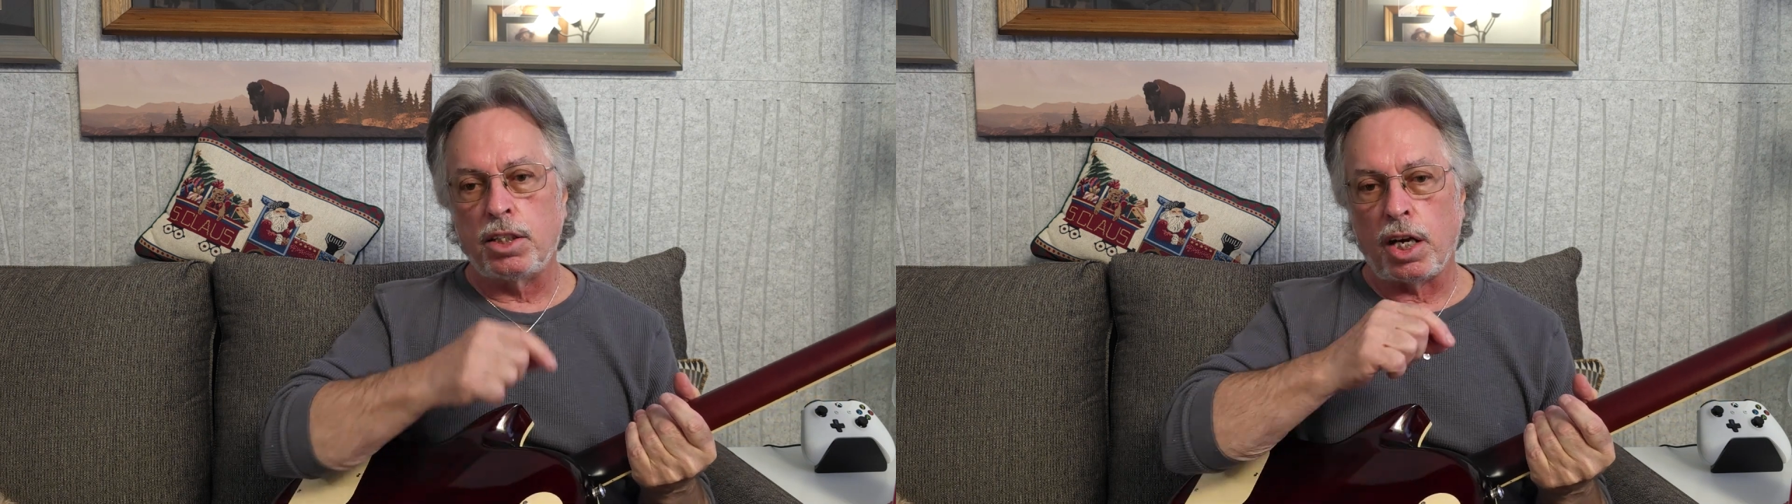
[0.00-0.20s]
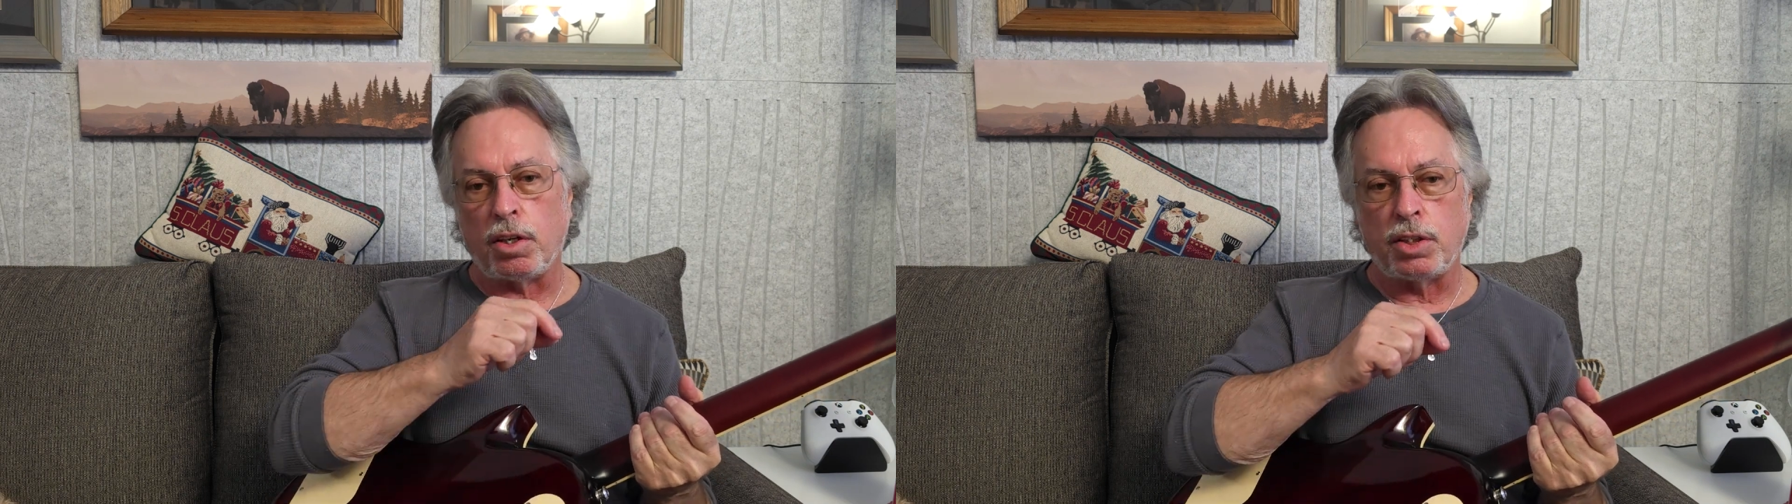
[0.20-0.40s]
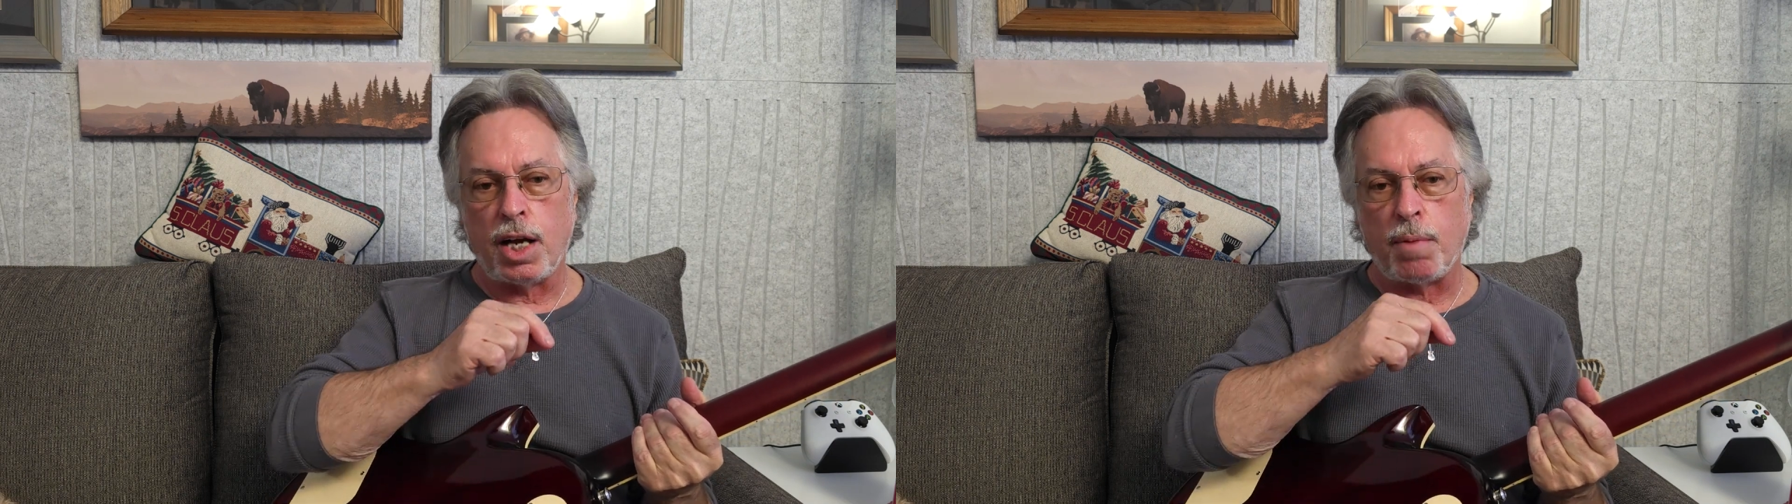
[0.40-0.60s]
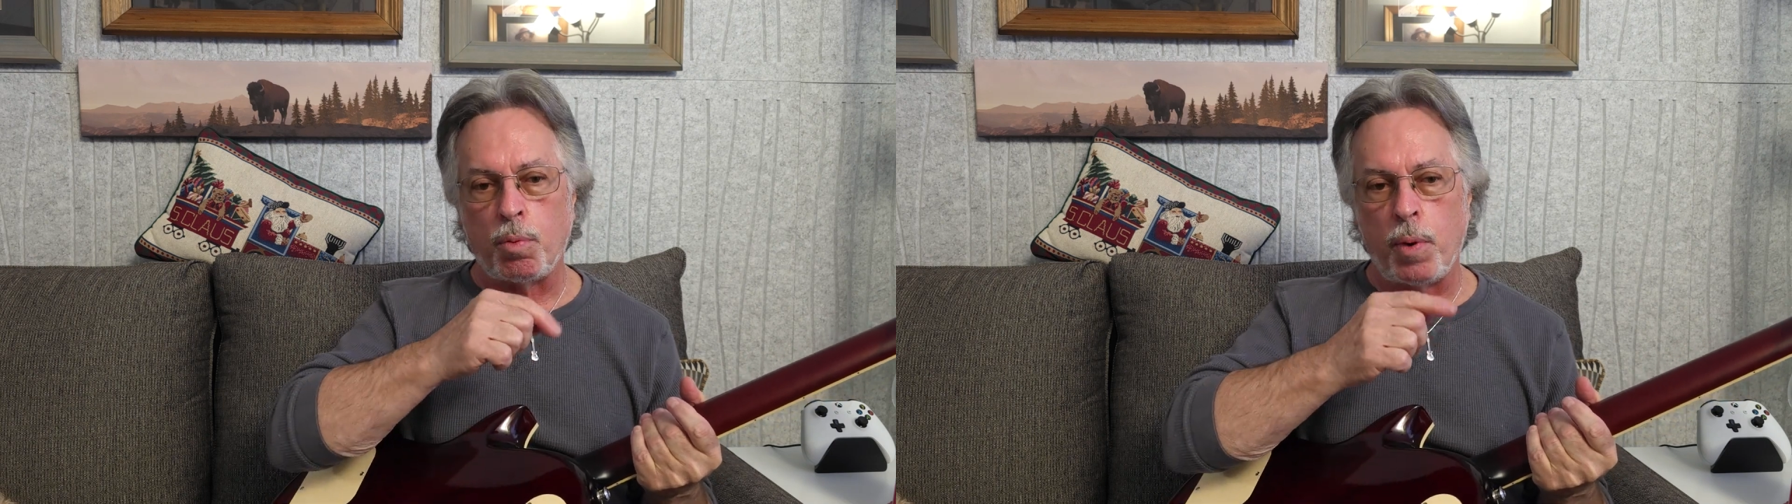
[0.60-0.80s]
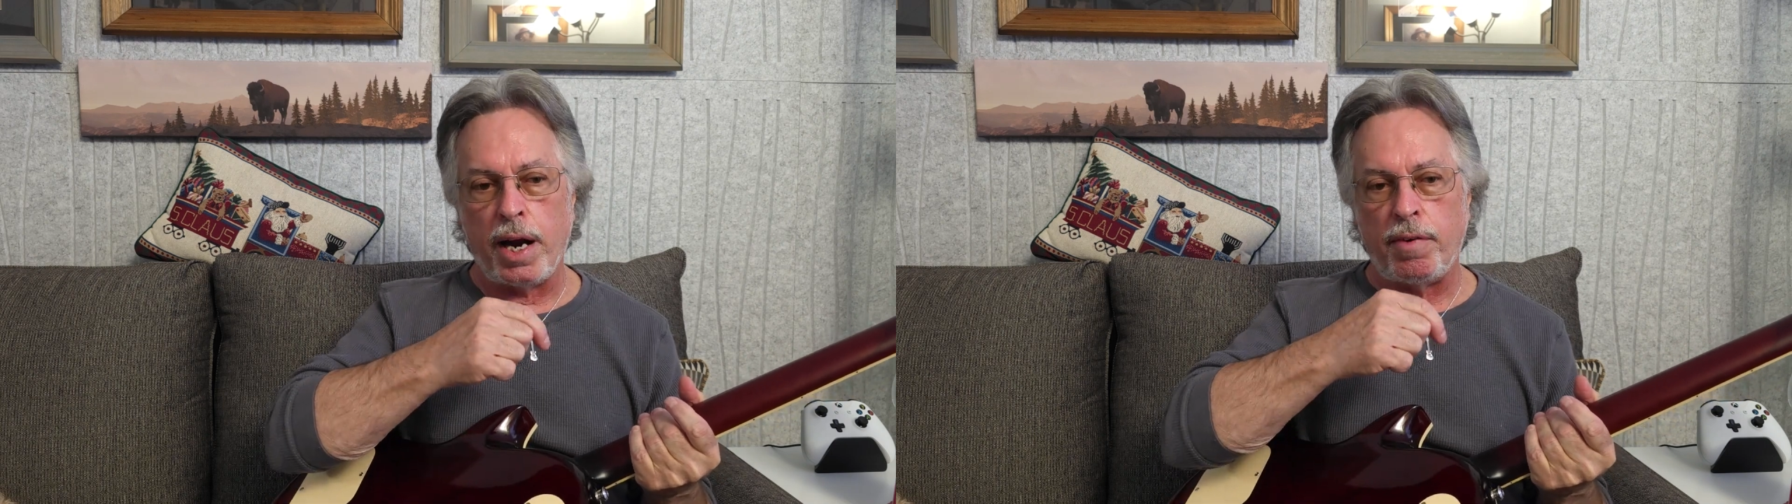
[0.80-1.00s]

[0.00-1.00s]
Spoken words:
like on top of where